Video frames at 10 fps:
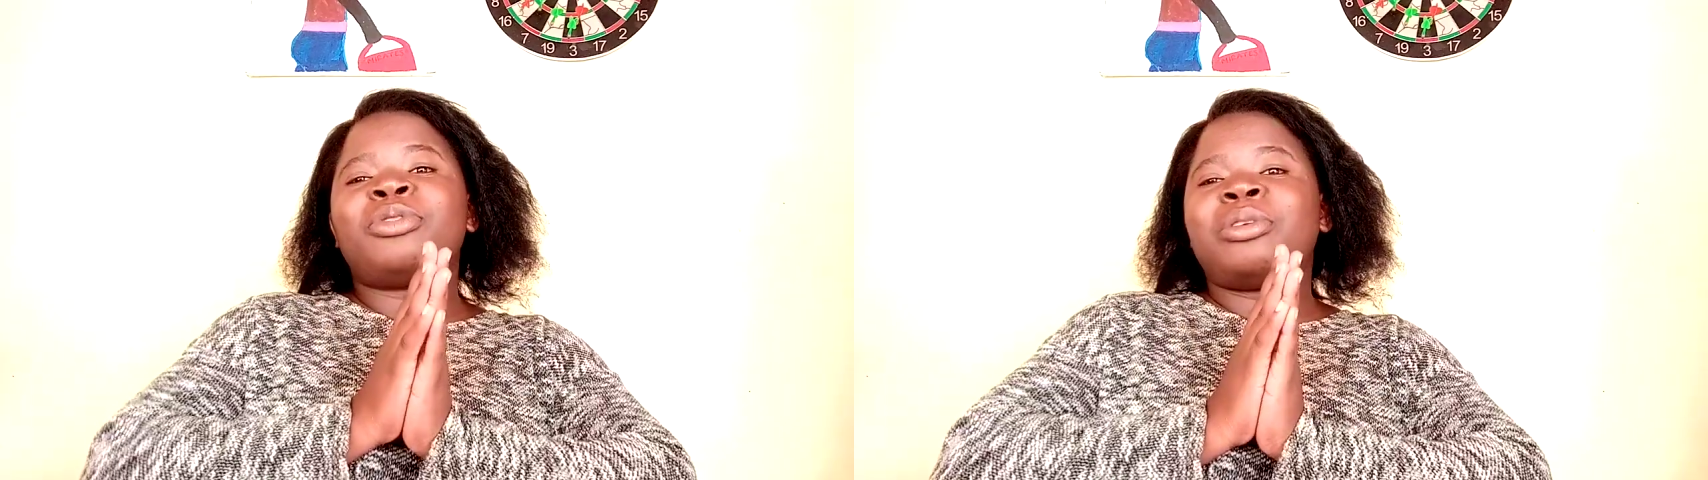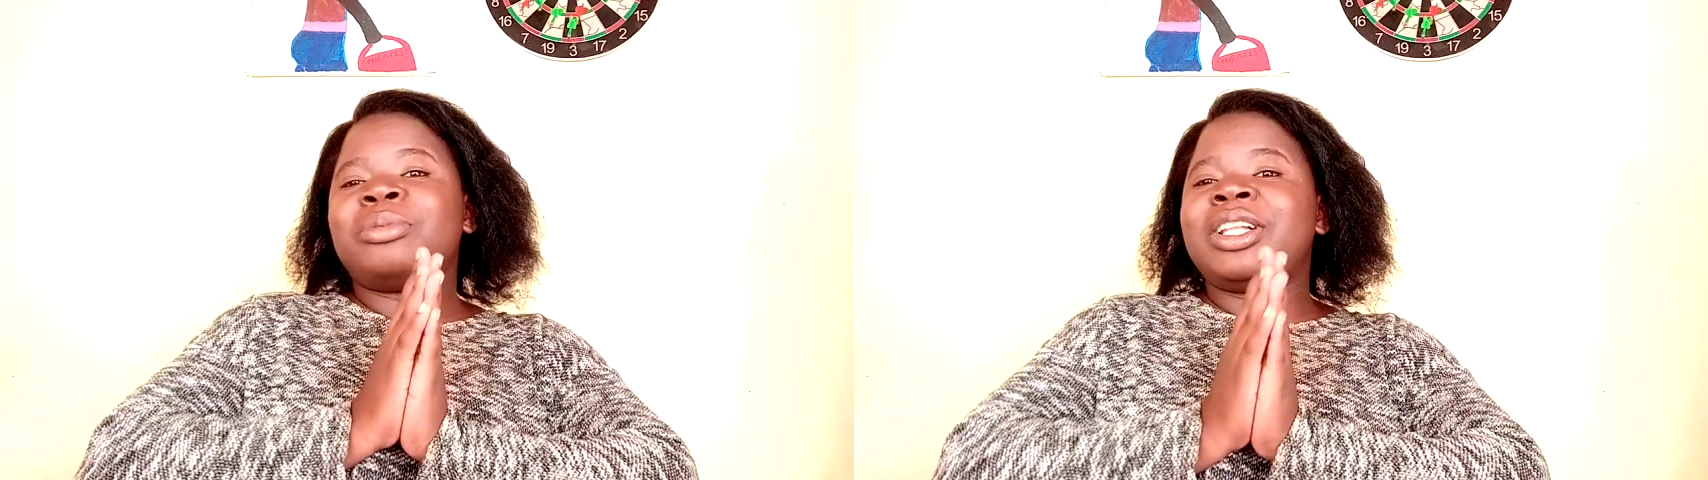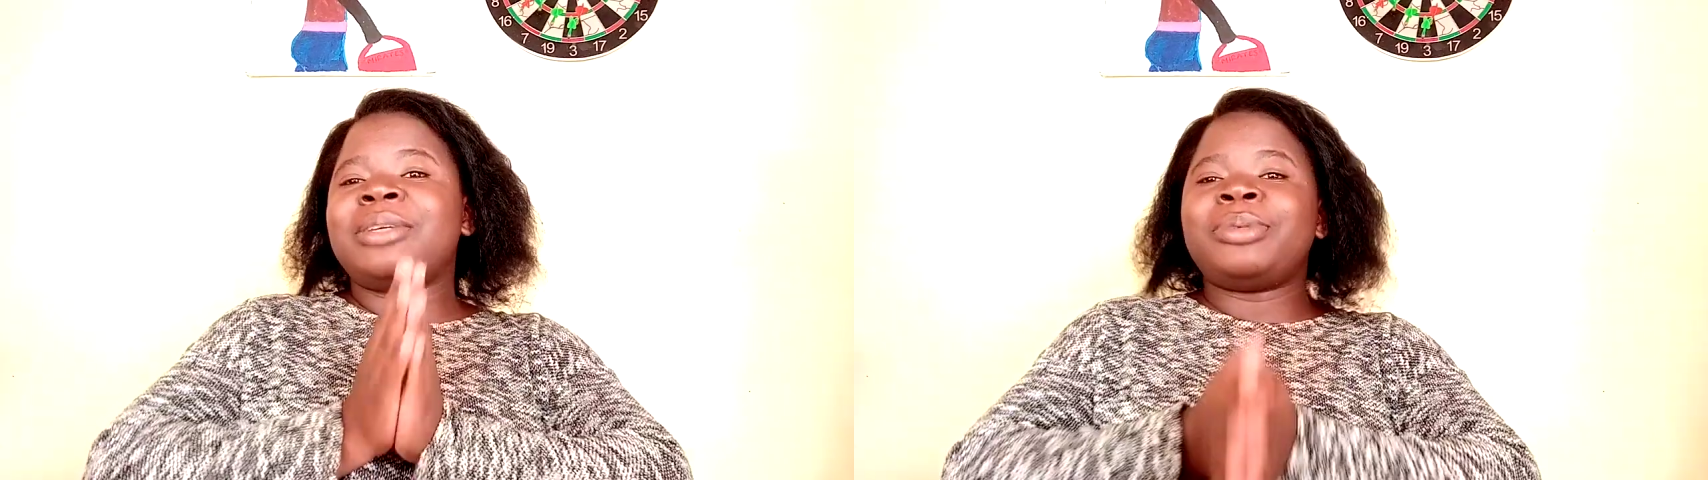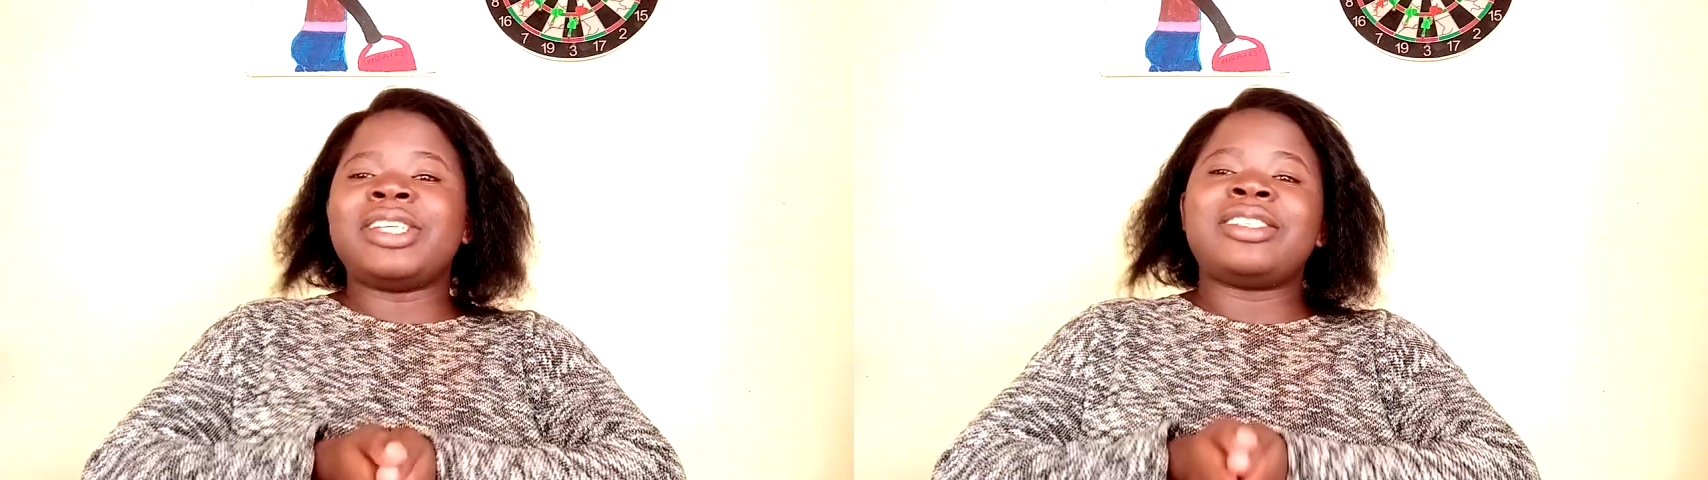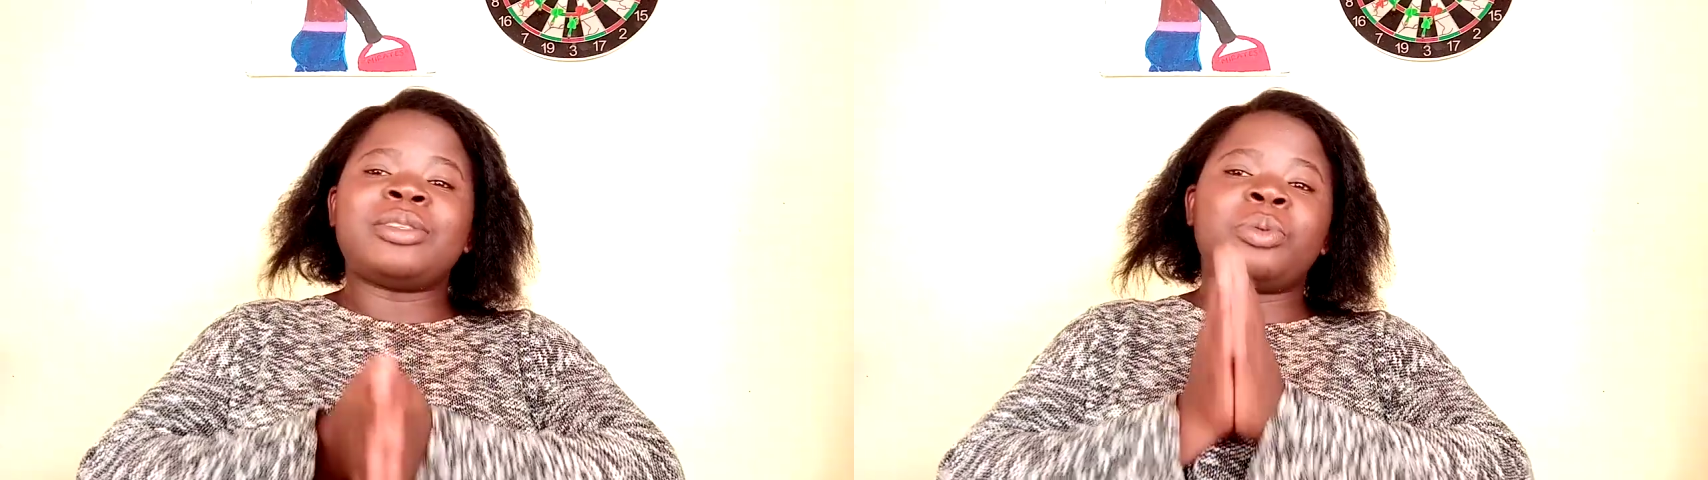familiar
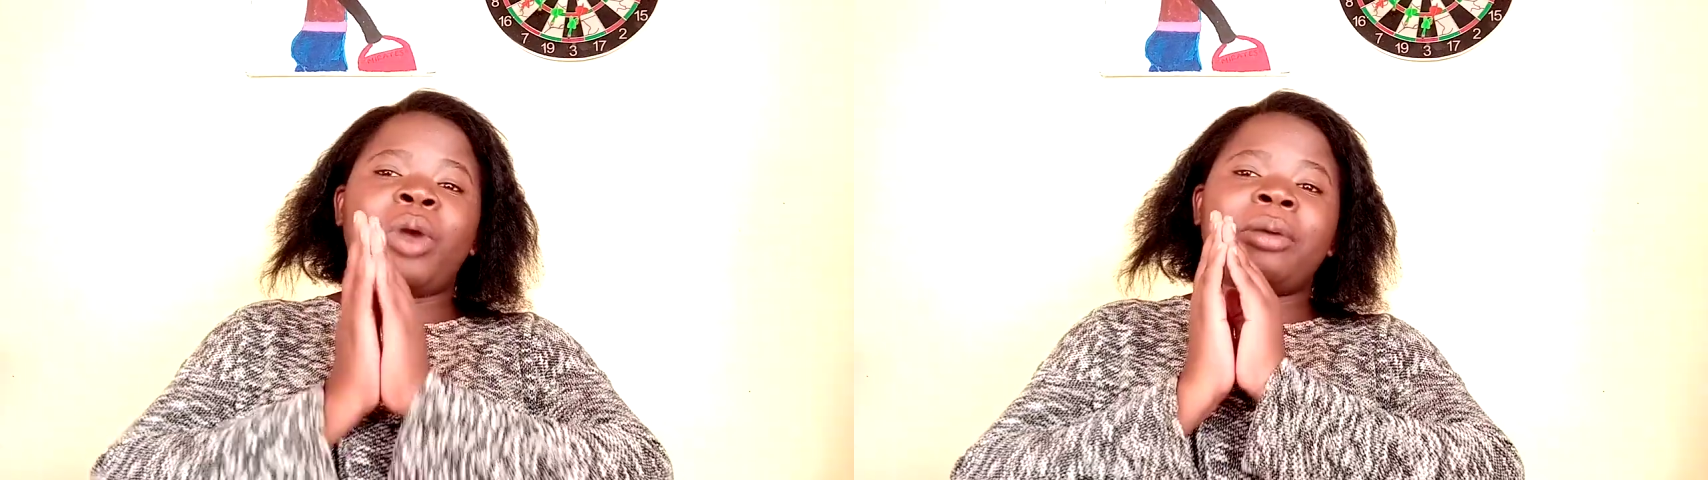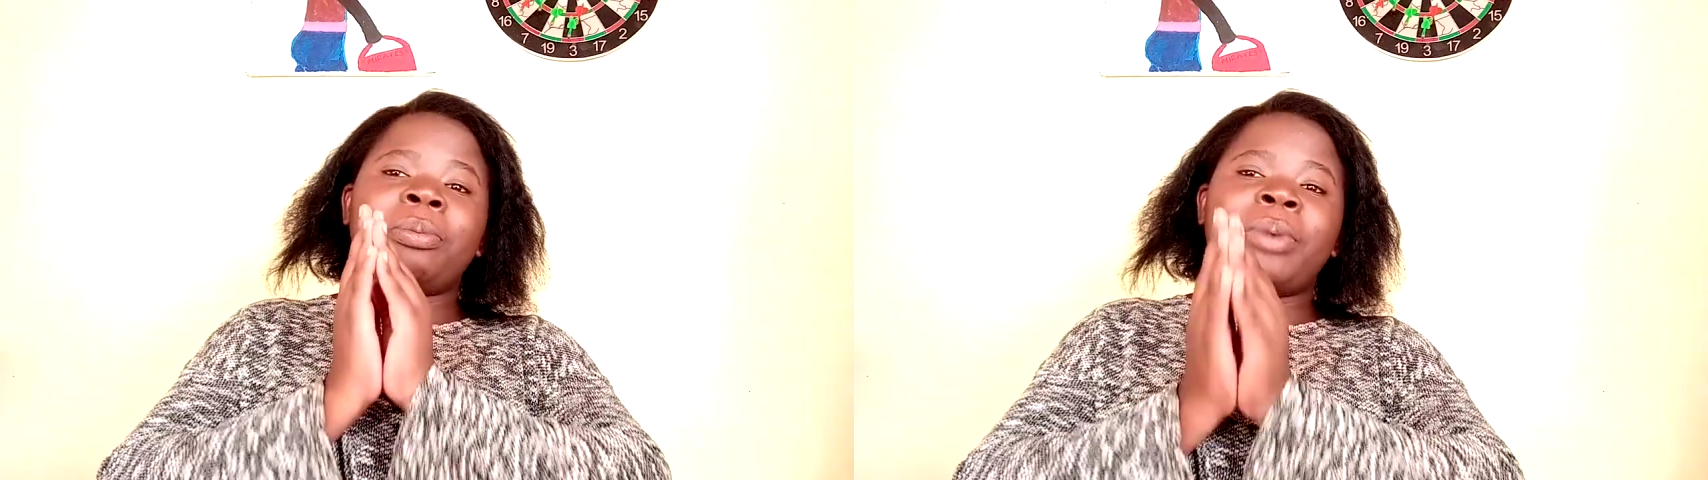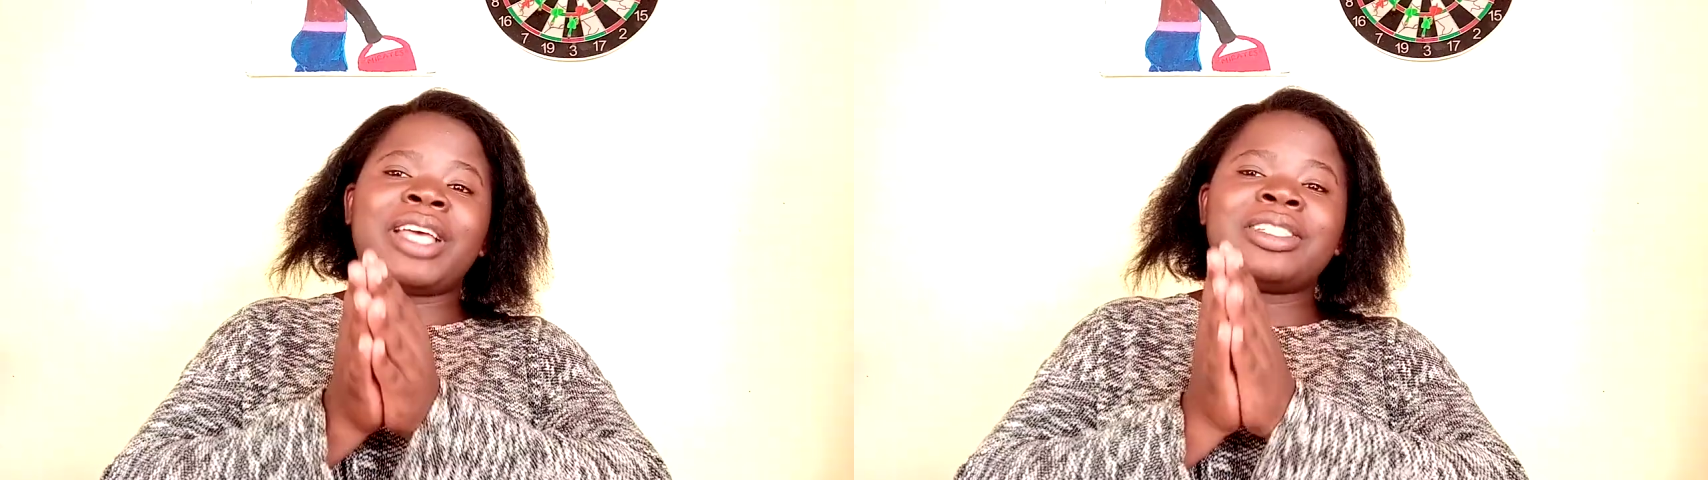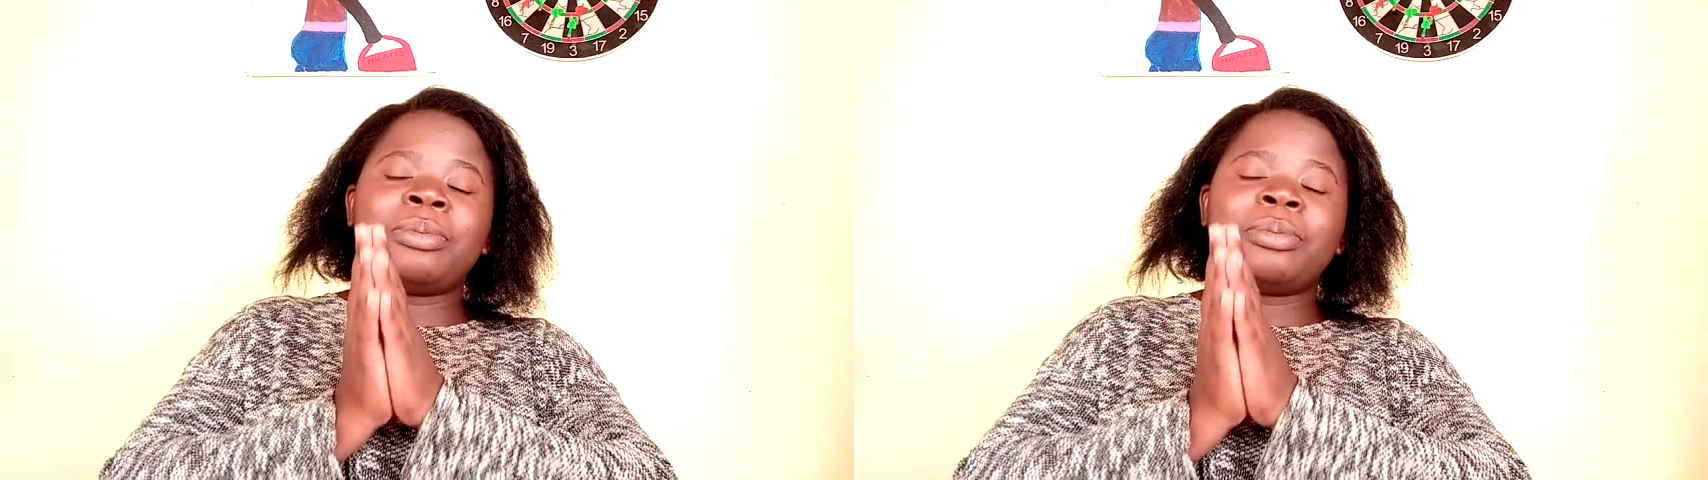places work best.